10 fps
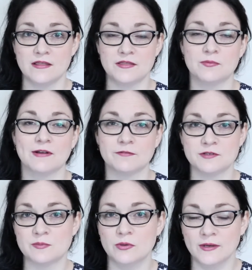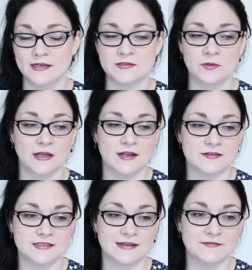the reference points and all that kind
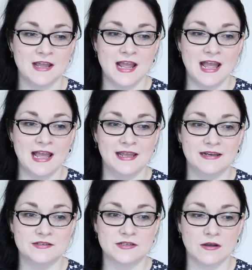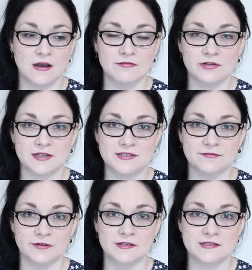of stuff. And I've got a
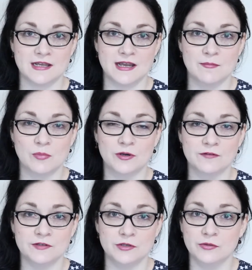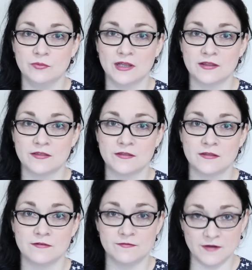different point of view with
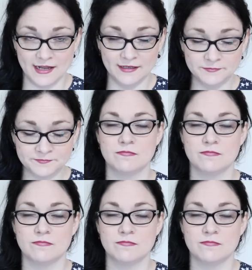fire.